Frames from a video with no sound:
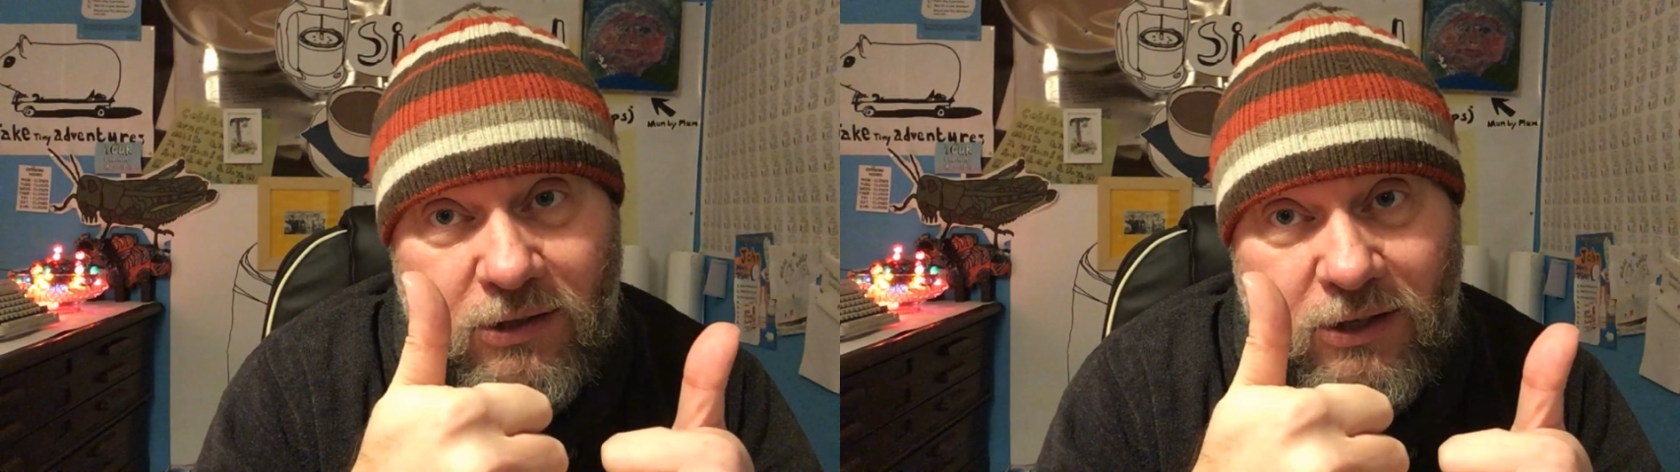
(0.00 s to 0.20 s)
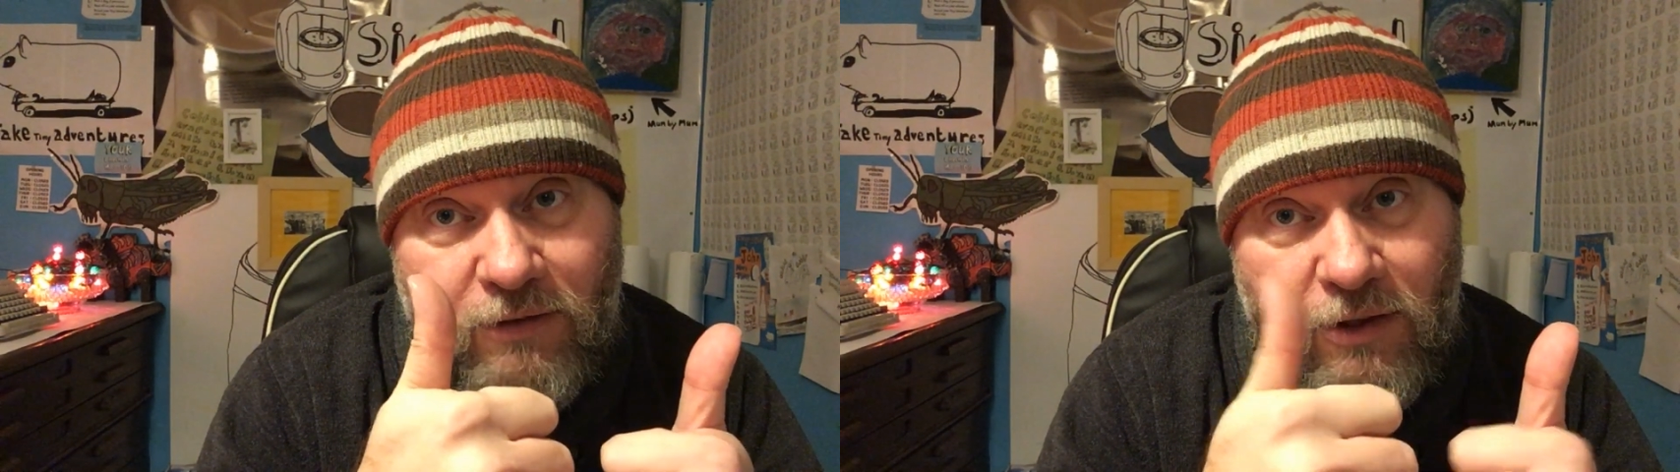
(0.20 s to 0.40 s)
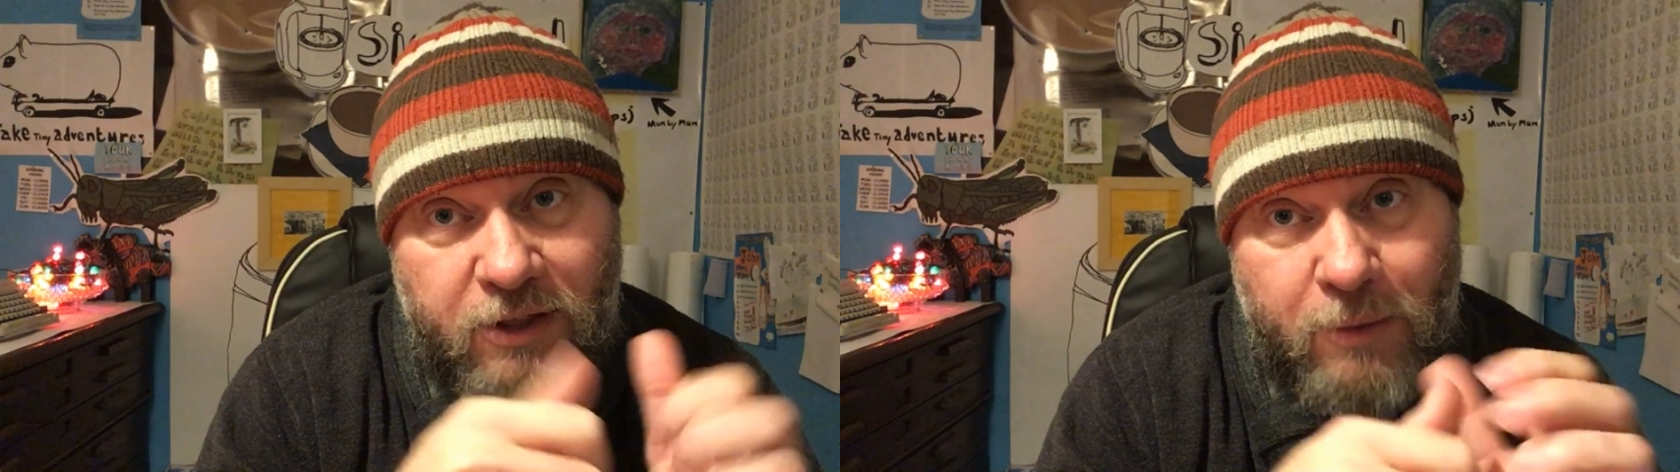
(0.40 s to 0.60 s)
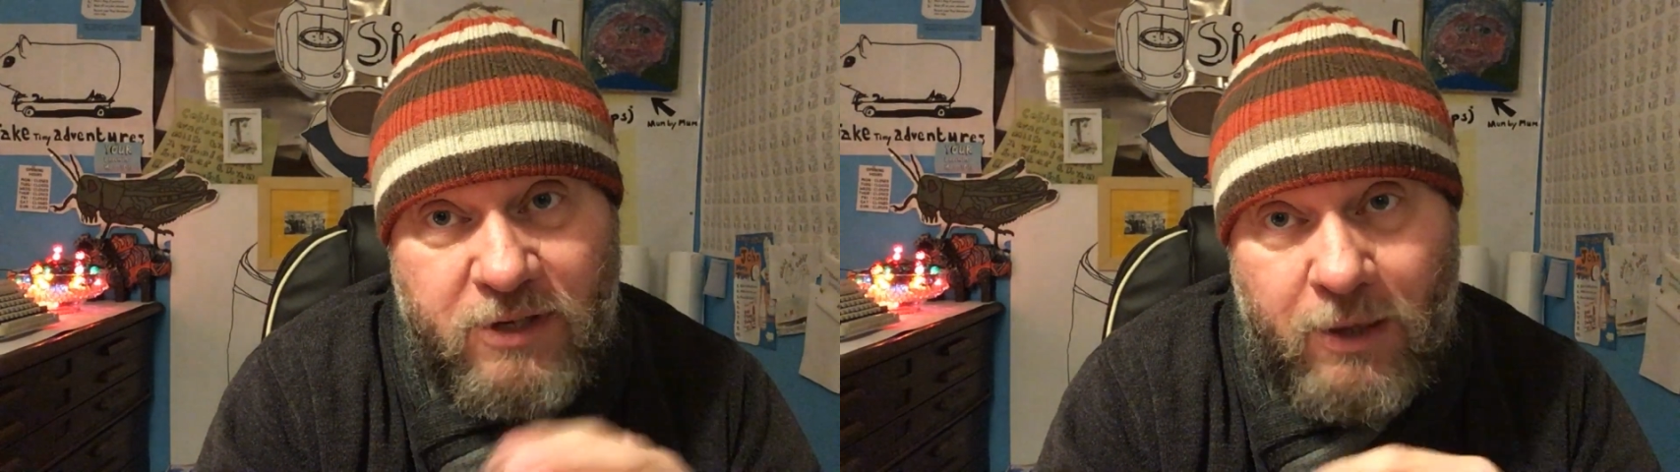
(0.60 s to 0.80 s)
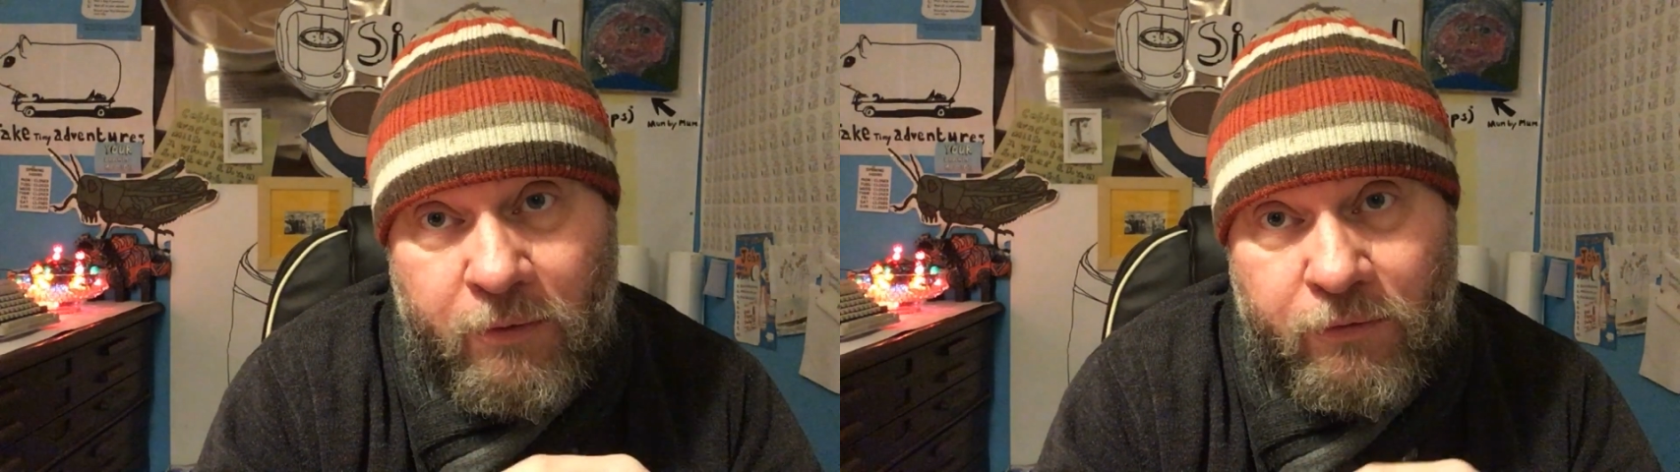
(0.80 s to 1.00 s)
give it the
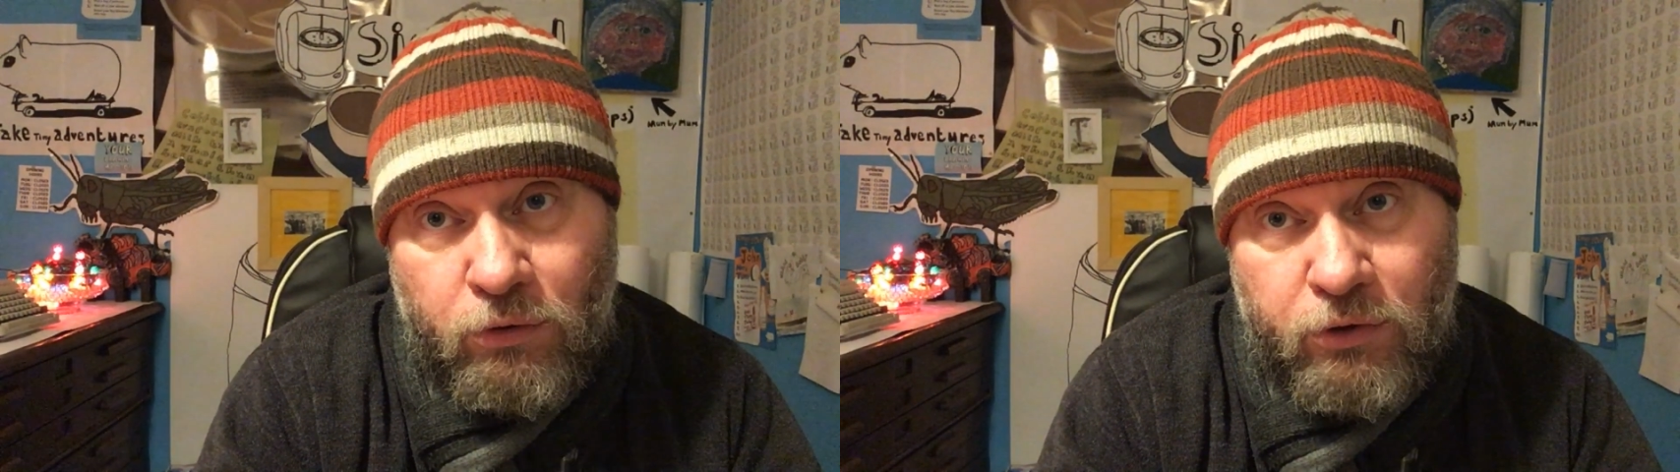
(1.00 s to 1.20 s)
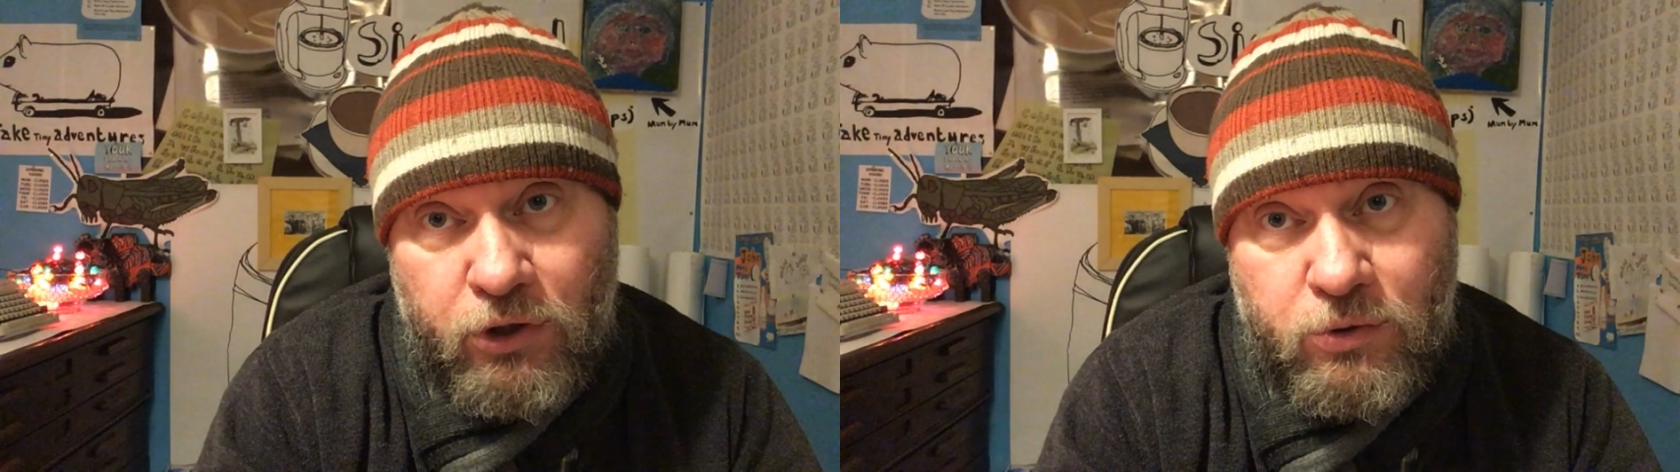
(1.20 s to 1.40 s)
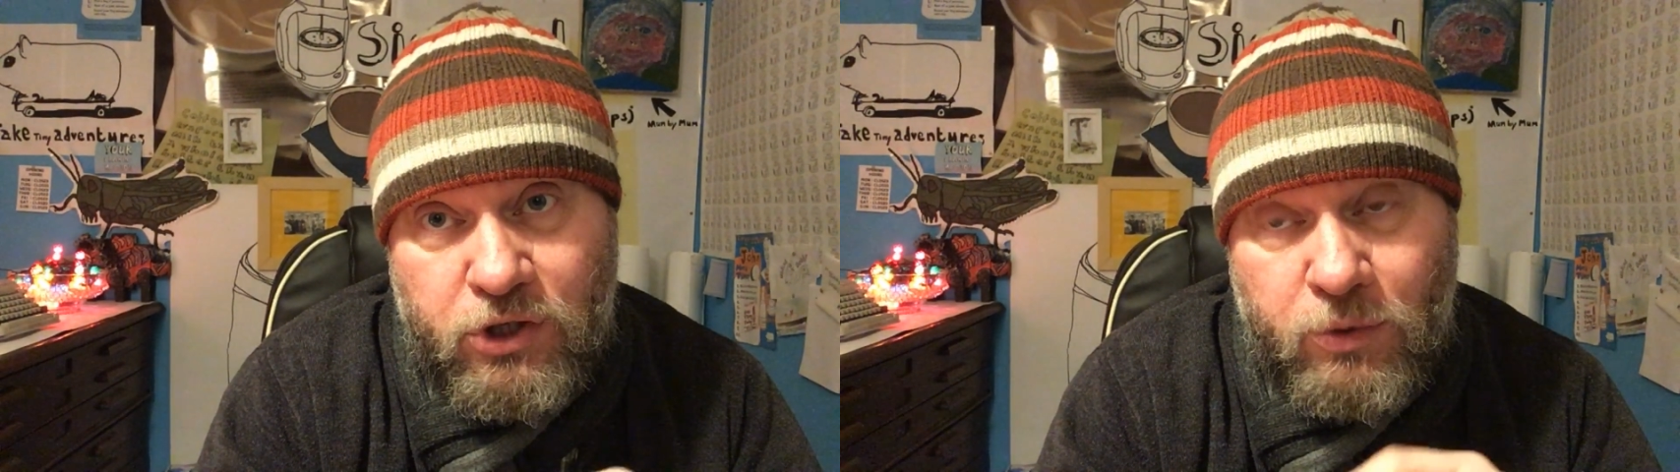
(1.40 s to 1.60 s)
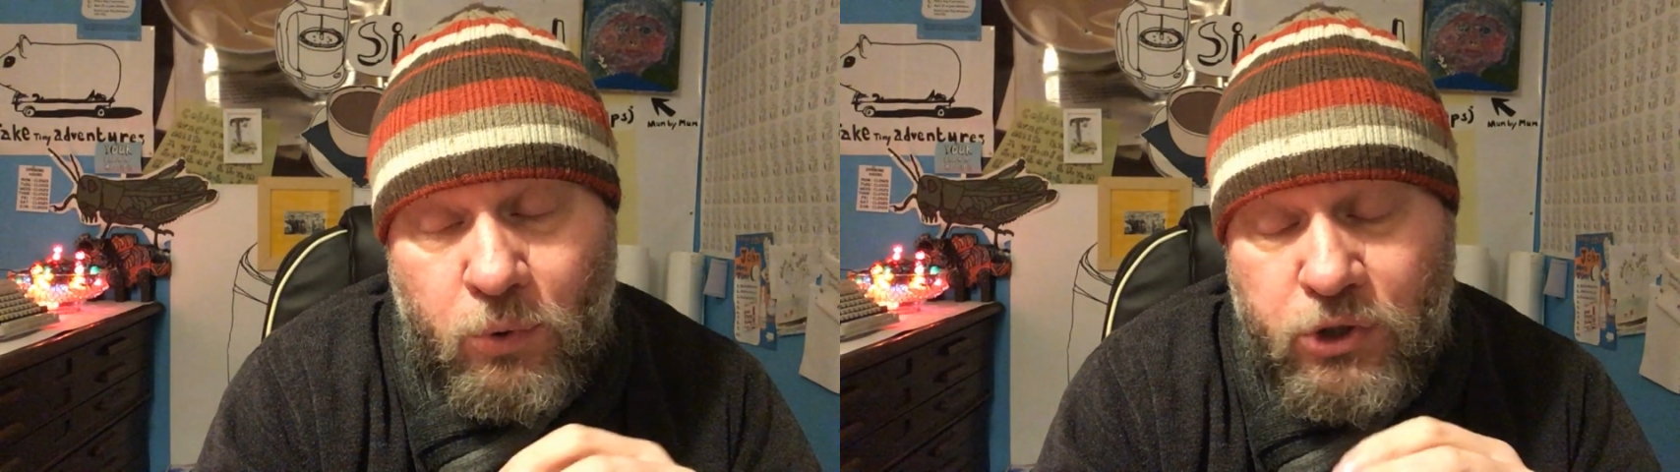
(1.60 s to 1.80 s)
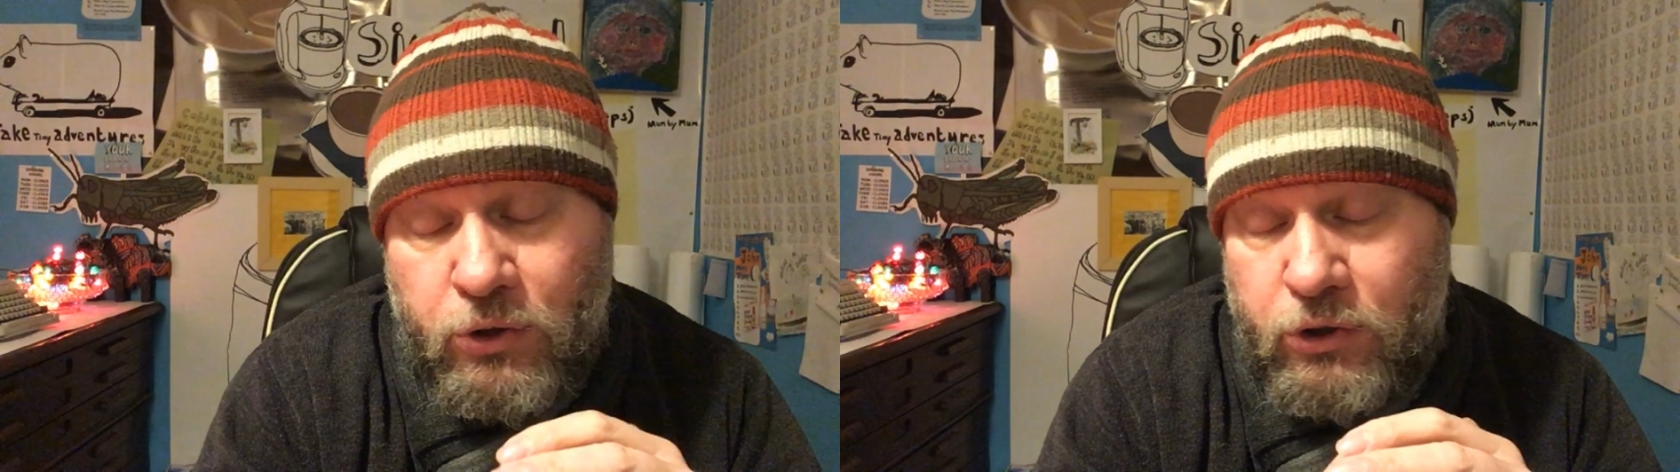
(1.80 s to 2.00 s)
thumbs up if you're on YouTube,
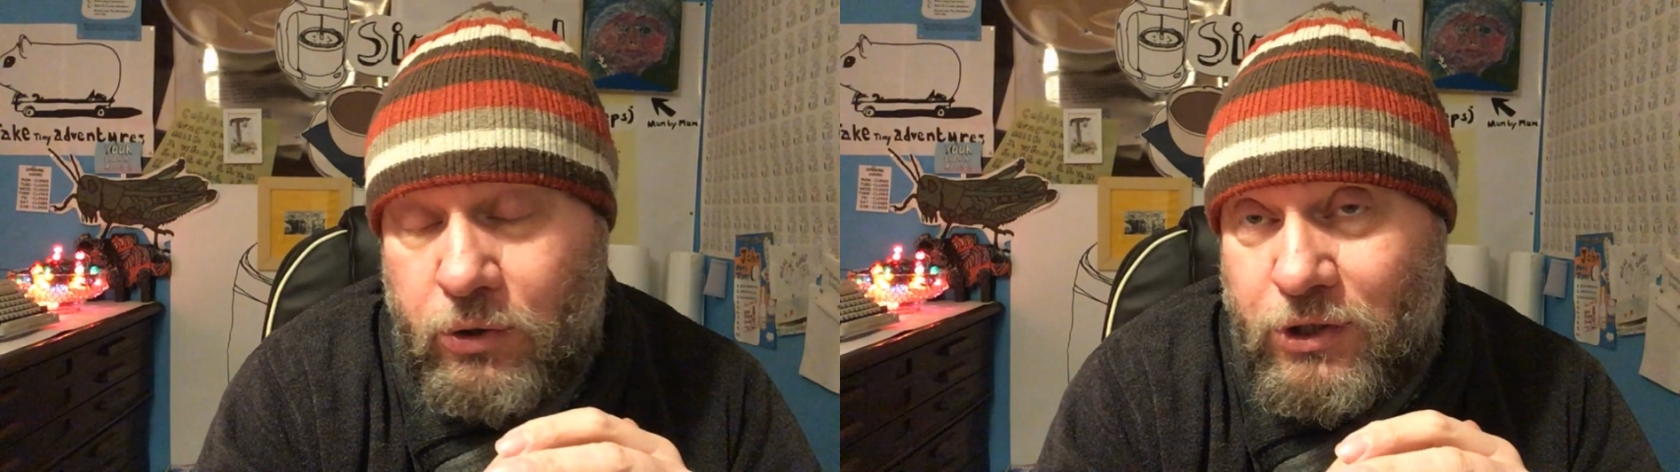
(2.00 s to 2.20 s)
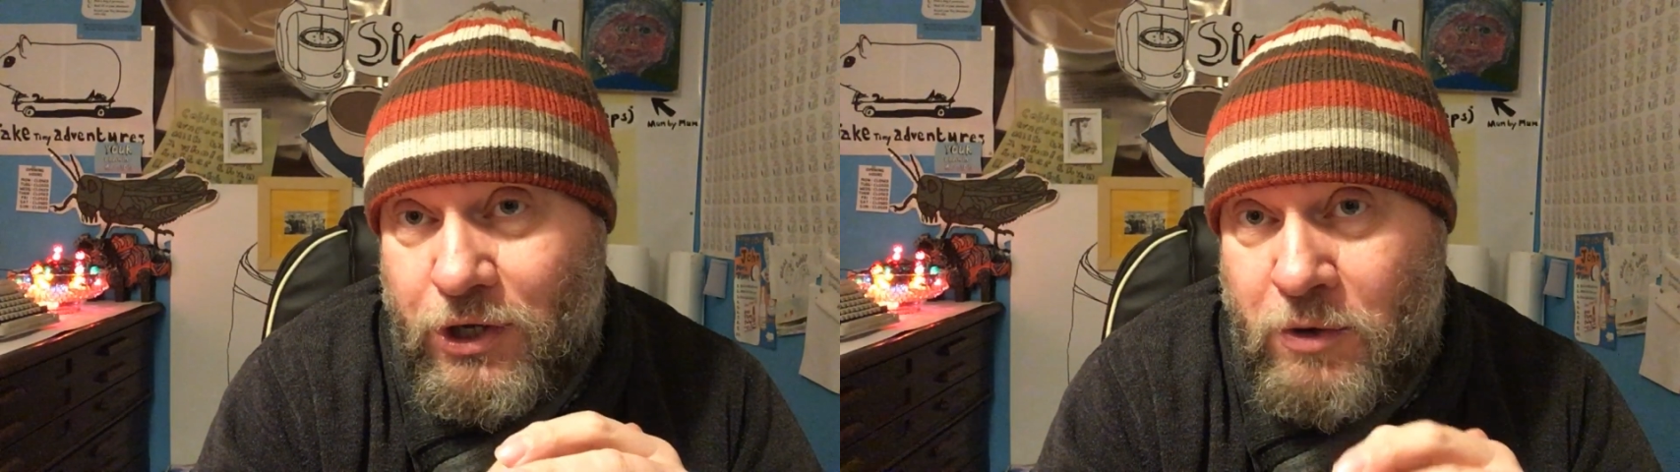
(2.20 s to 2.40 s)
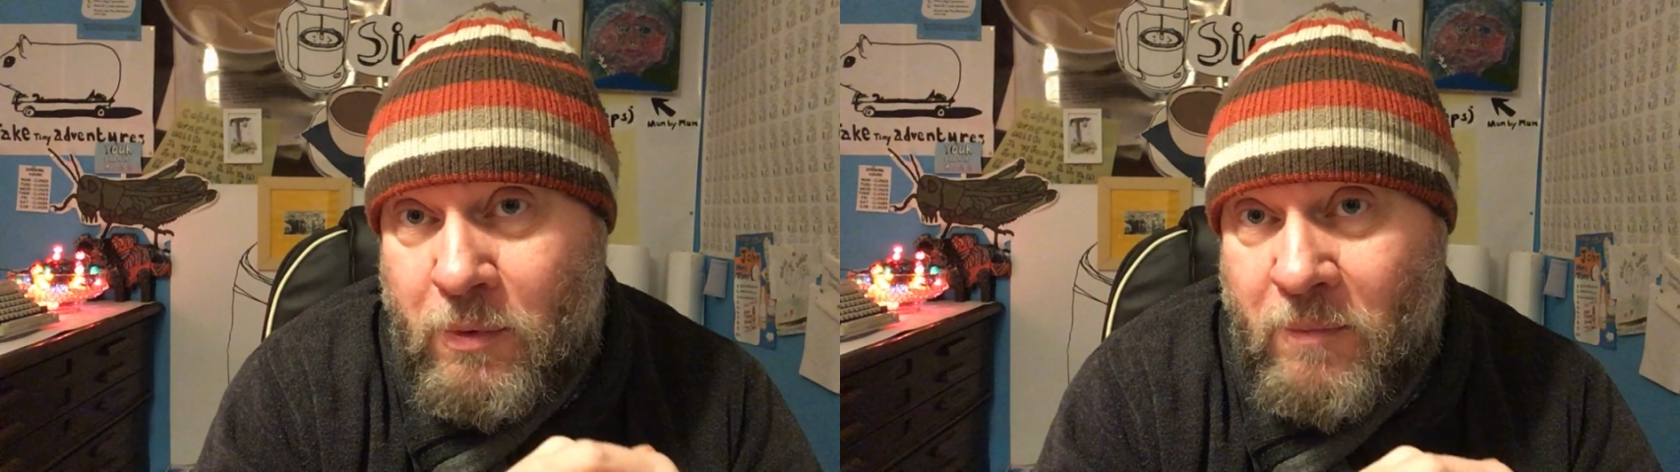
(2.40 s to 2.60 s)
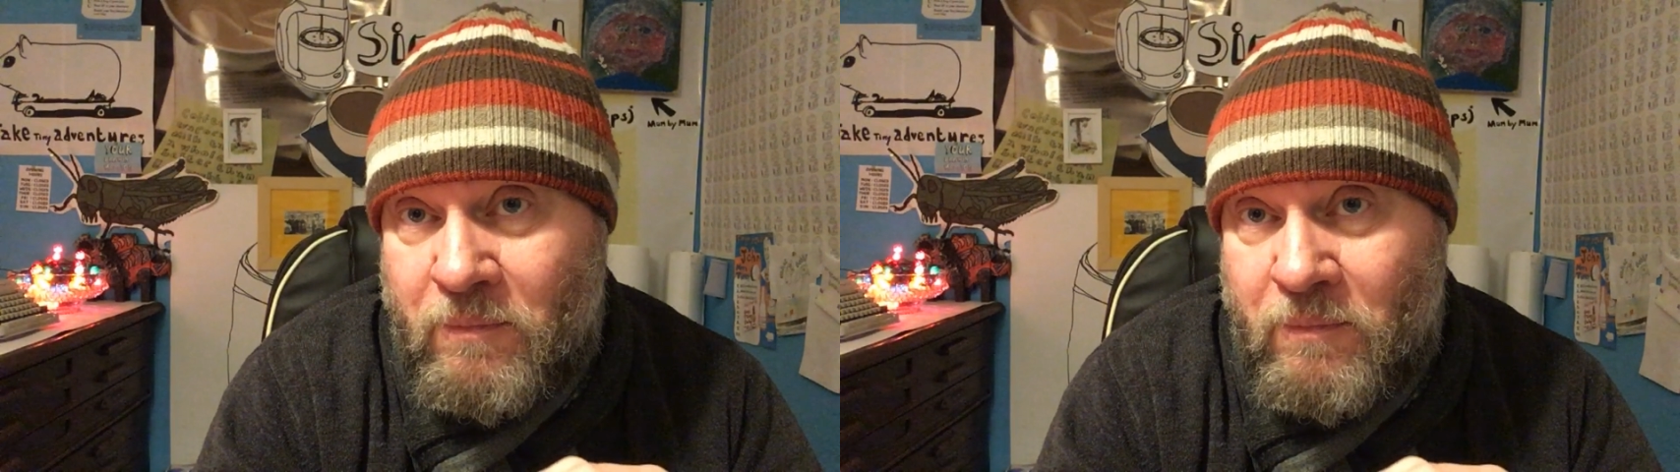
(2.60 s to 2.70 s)
watching on YouTube.